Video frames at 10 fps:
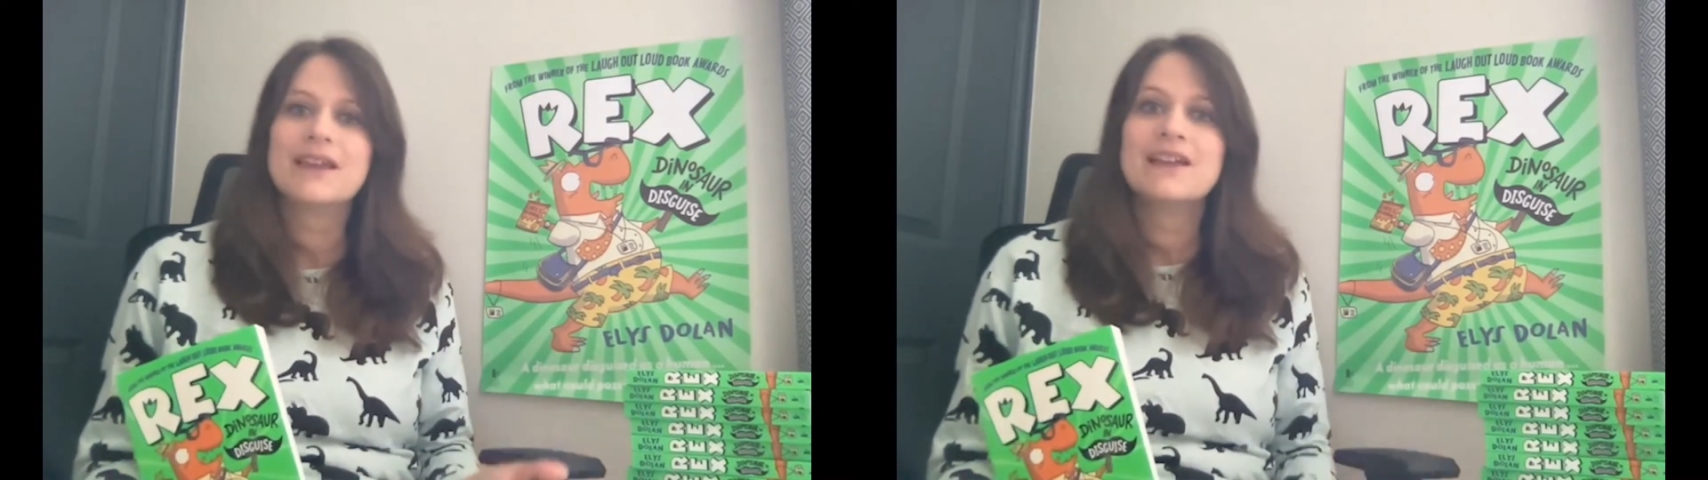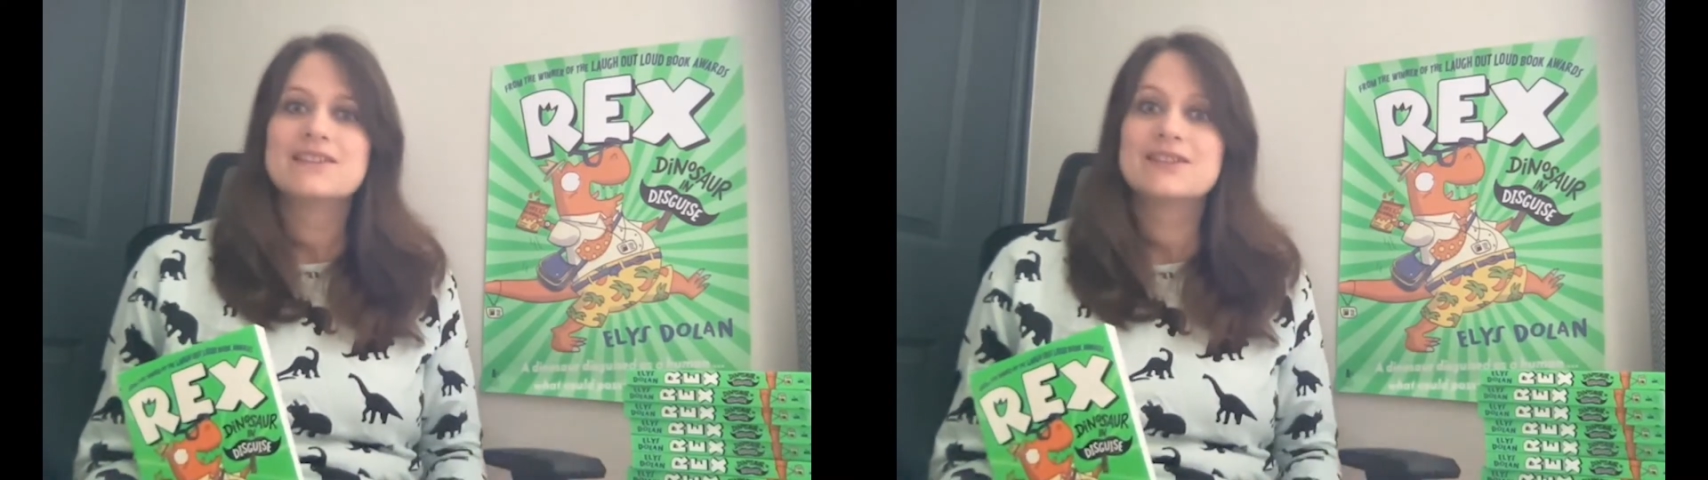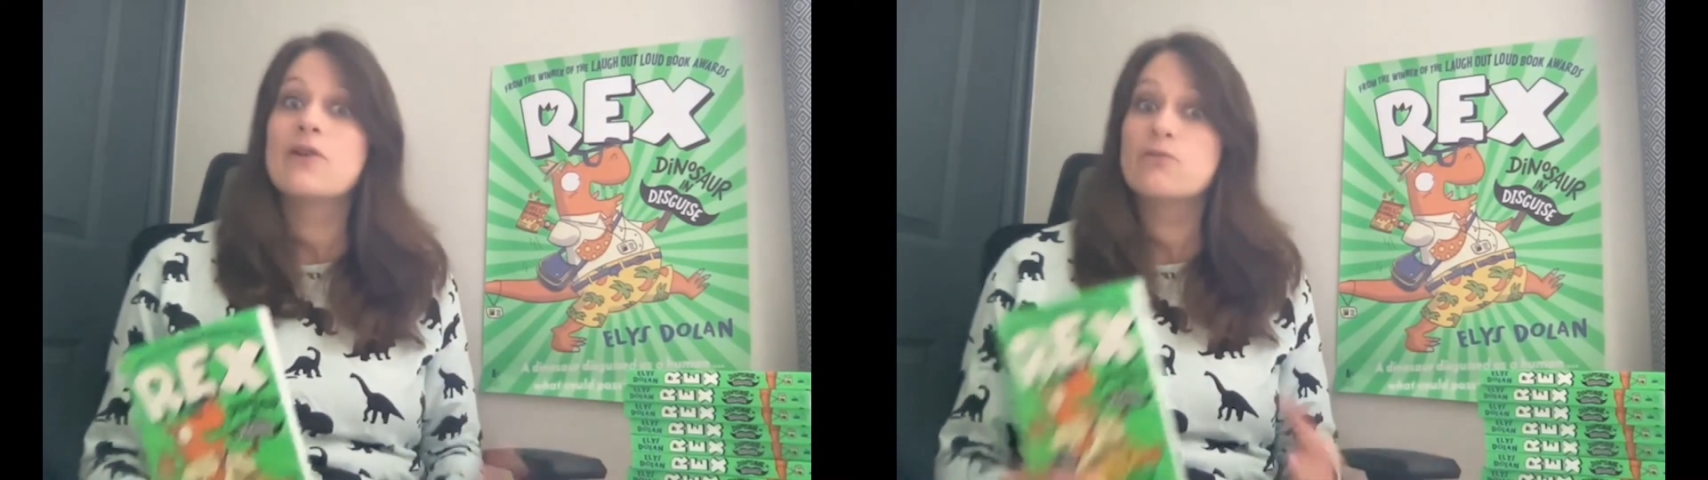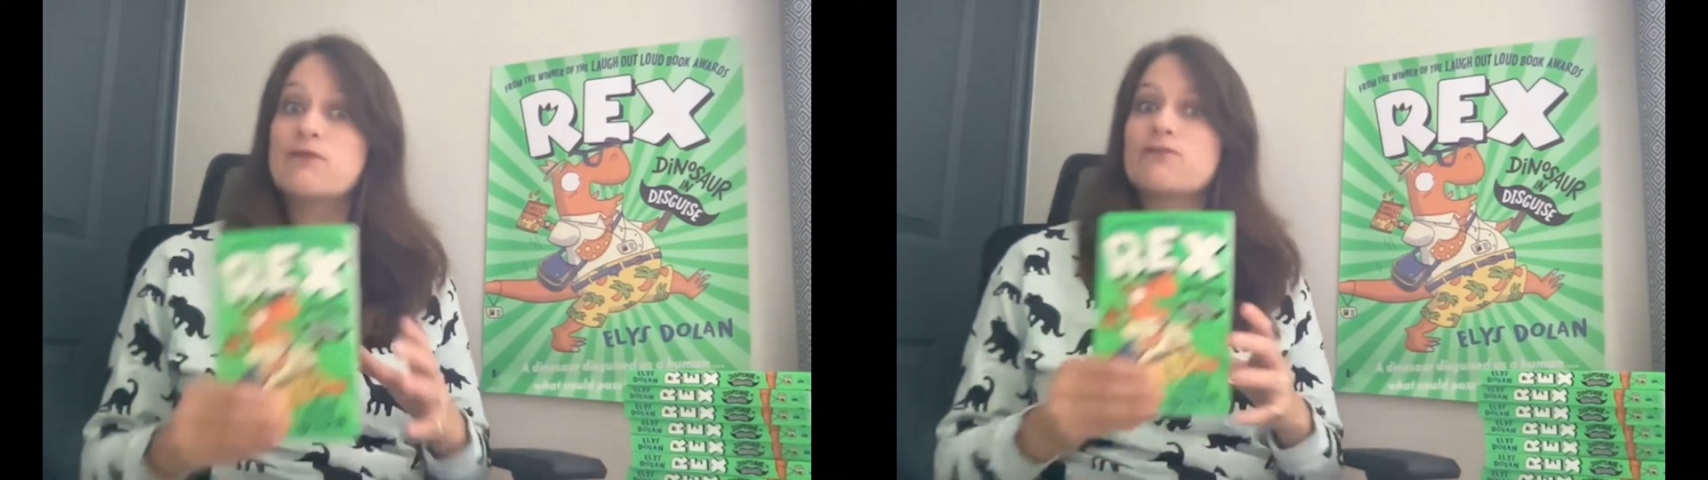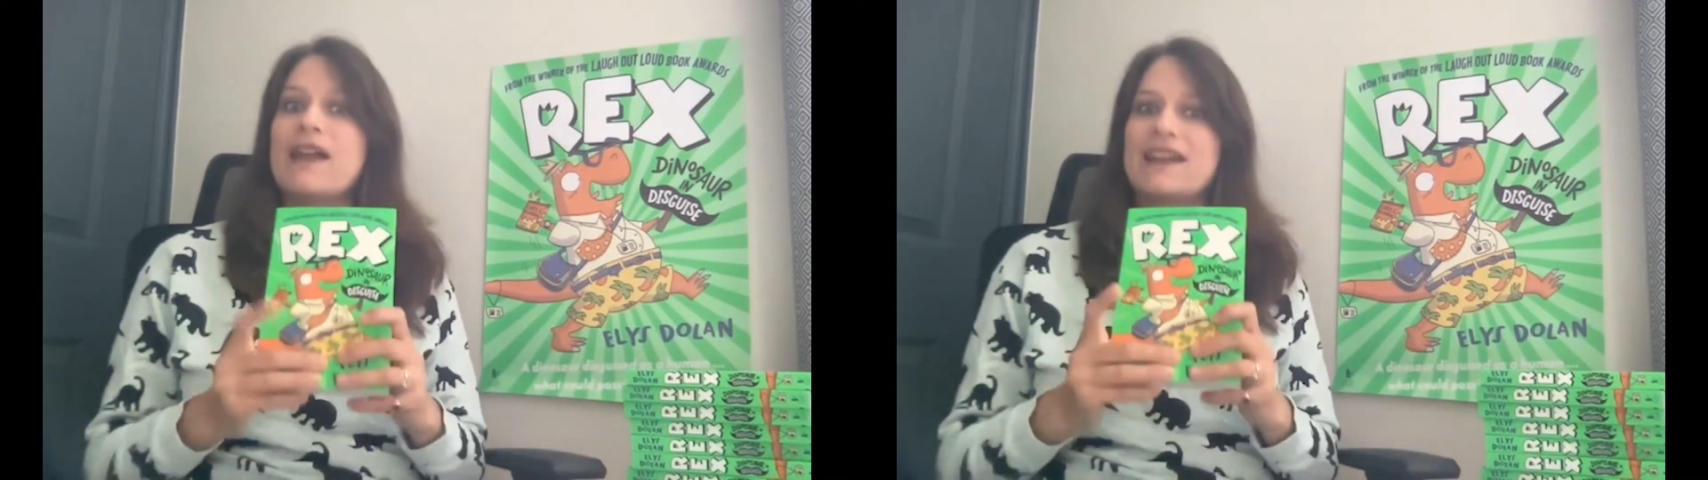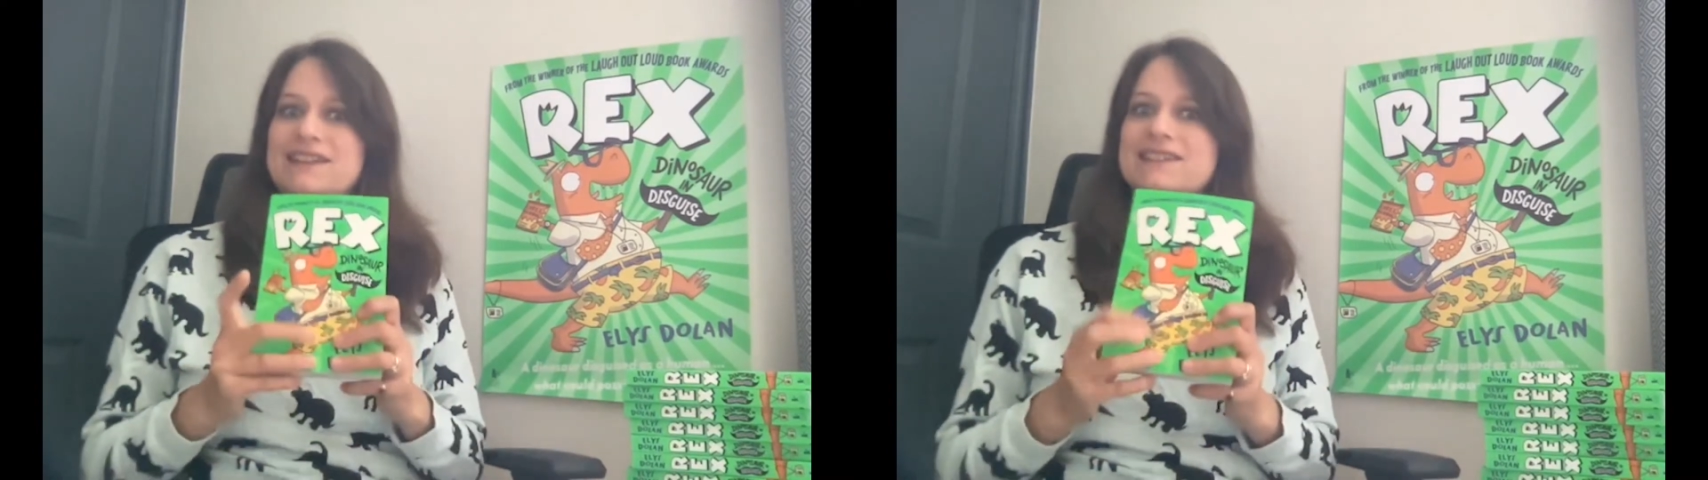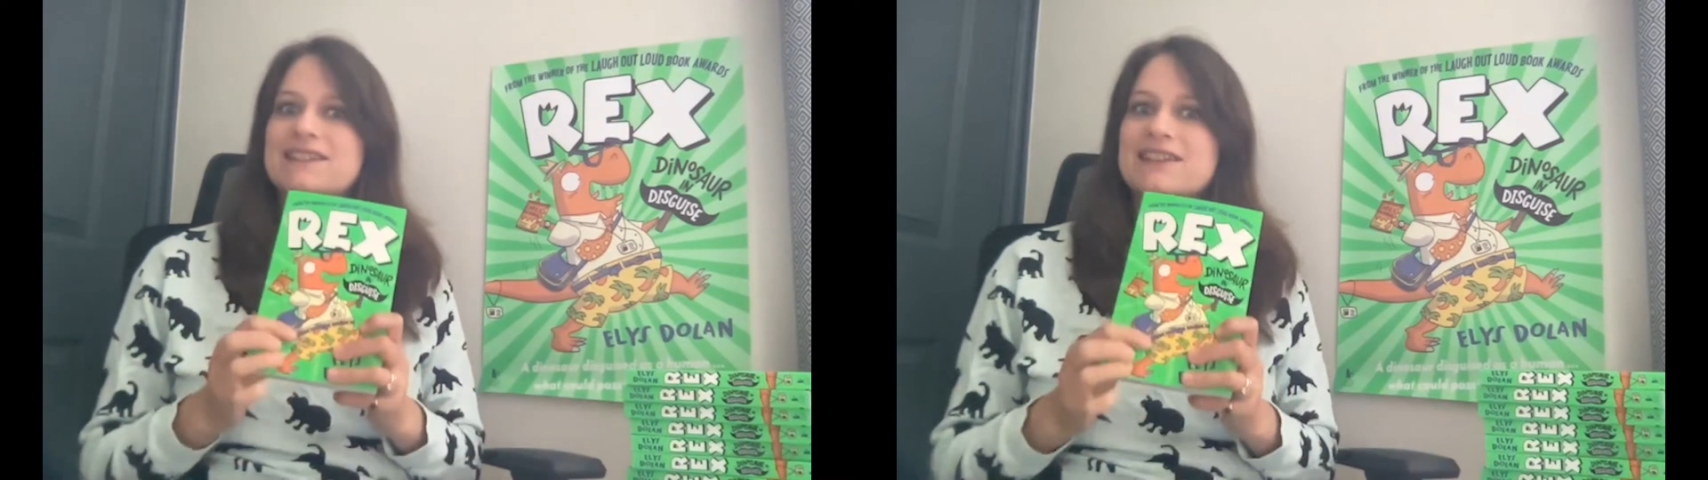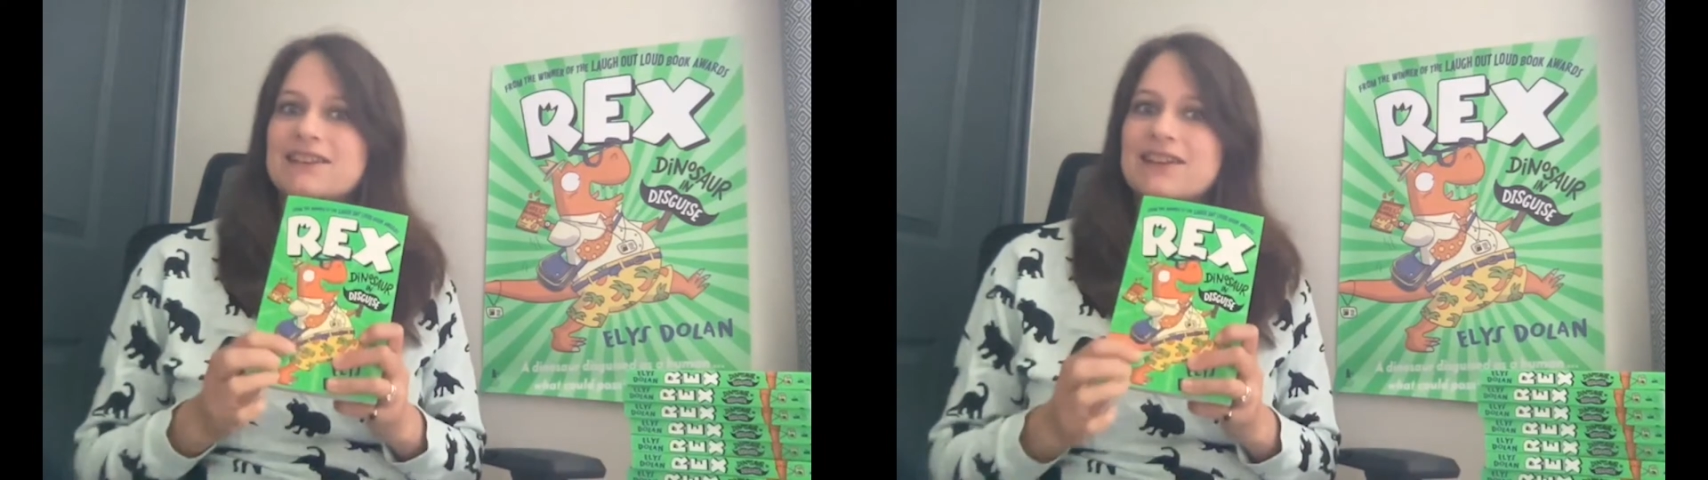So with Rex,